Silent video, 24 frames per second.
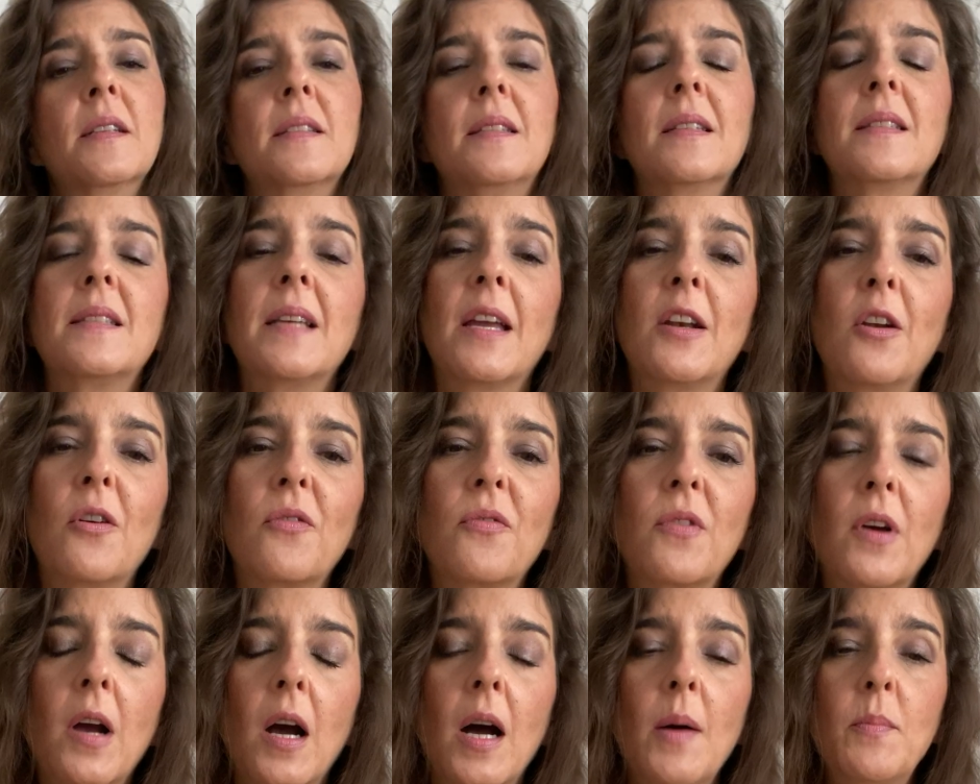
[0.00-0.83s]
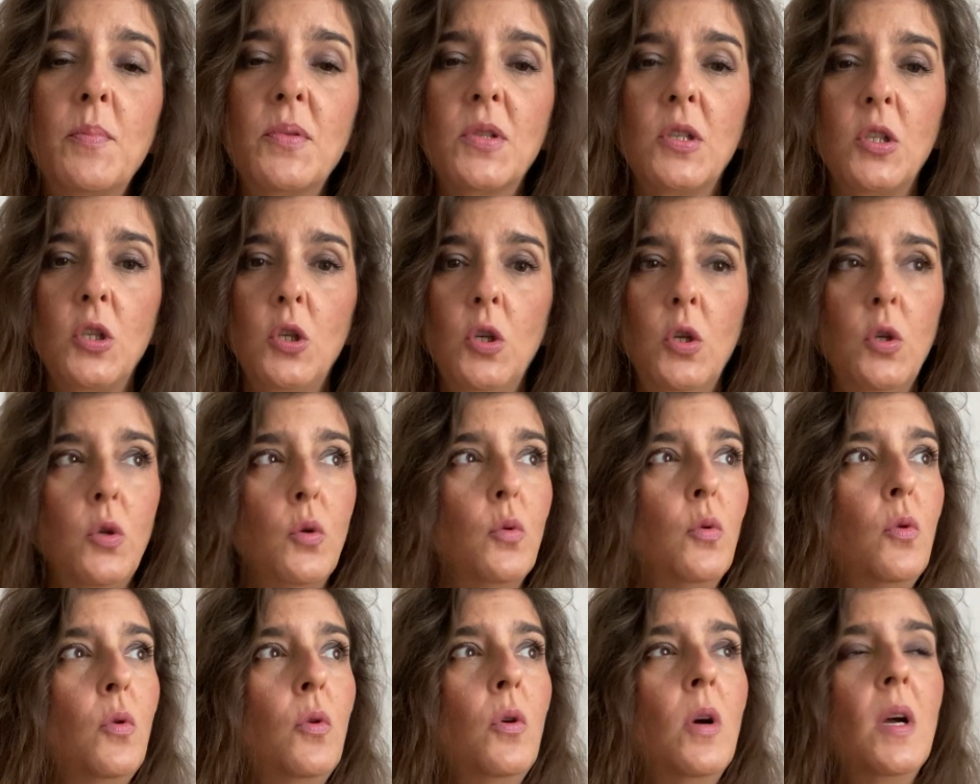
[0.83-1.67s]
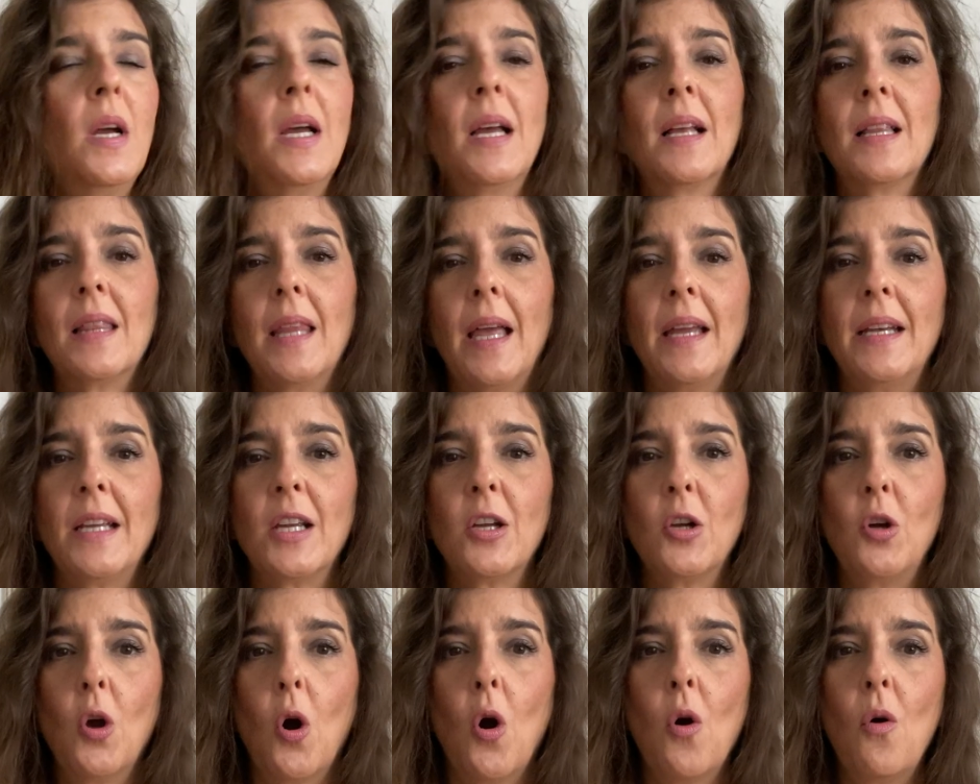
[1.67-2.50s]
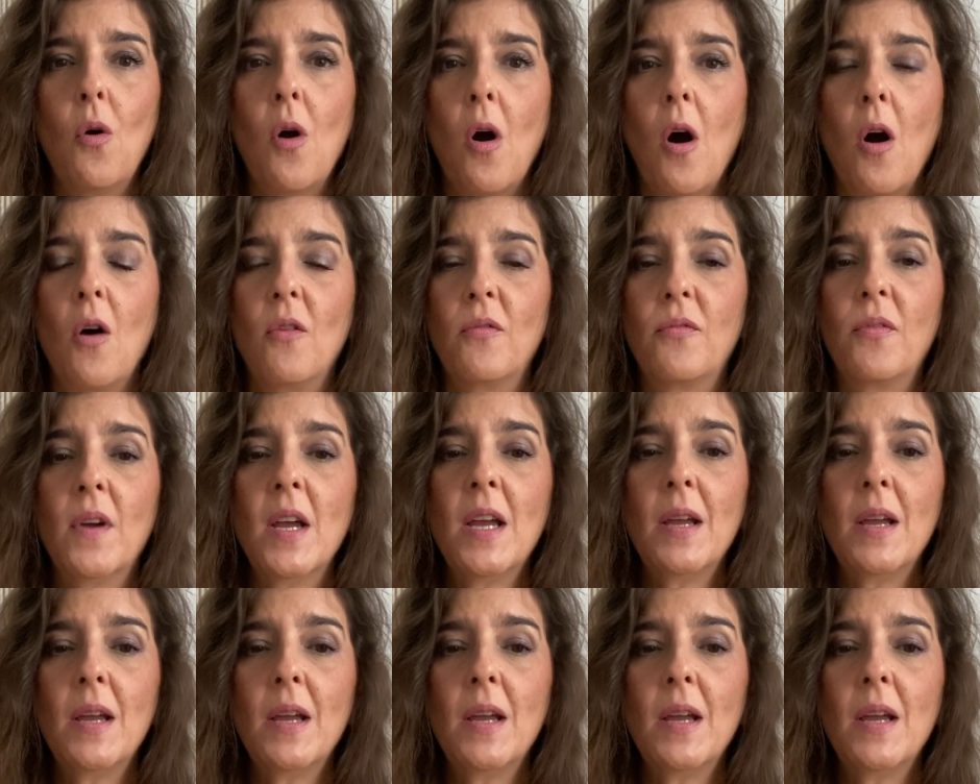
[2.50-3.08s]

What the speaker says: the Ten of Cups, you letting go of